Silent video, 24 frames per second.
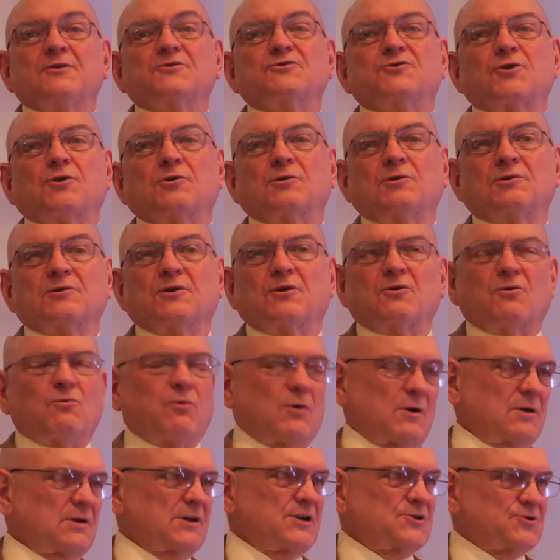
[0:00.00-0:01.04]
journal, the
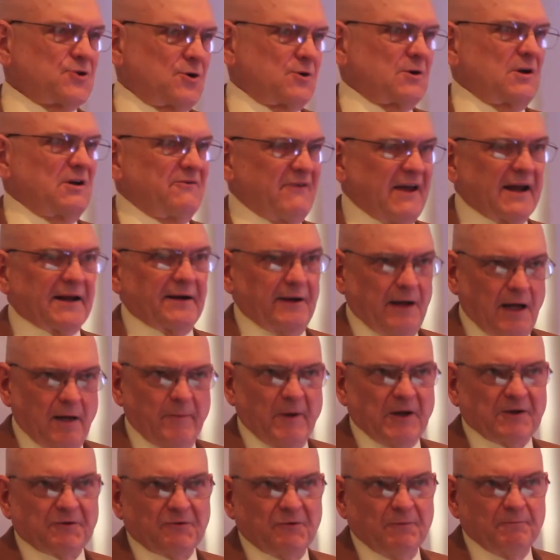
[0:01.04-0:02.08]
Quarterly Journal of
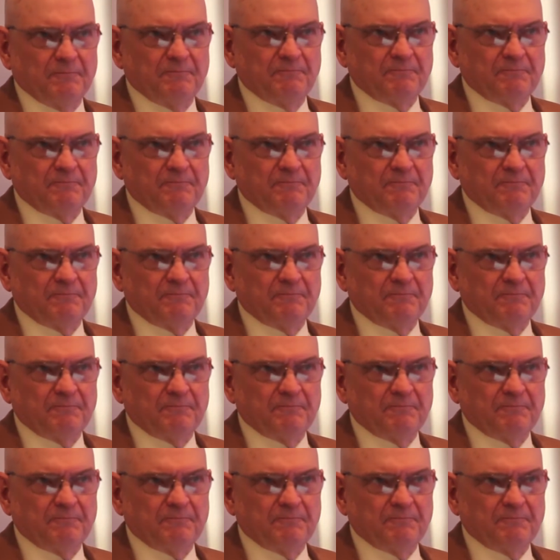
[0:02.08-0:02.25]
Economics.